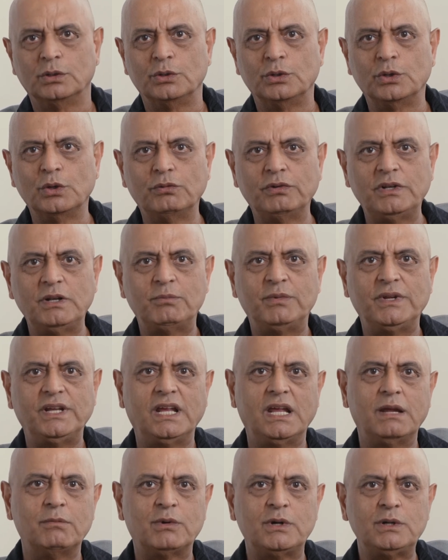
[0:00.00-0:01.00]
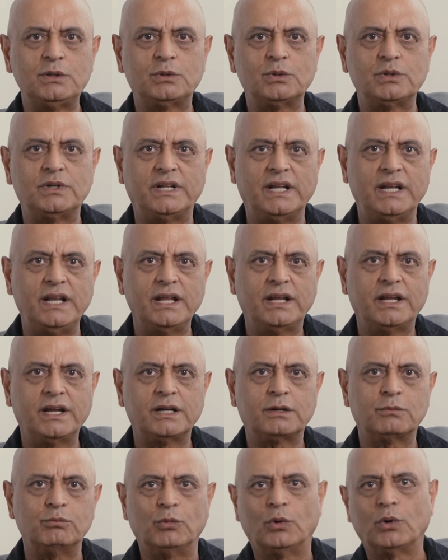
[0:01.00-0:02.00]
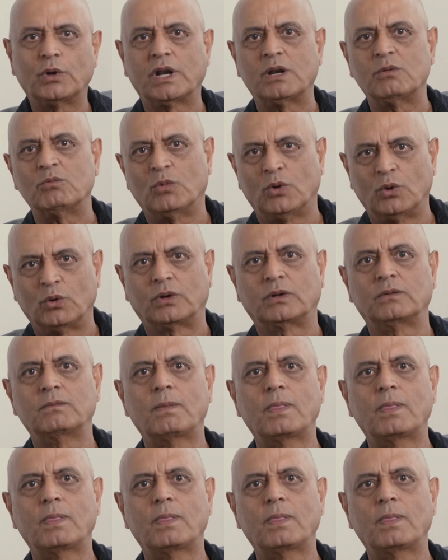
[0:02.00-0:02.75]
you will be able to delegate more and more.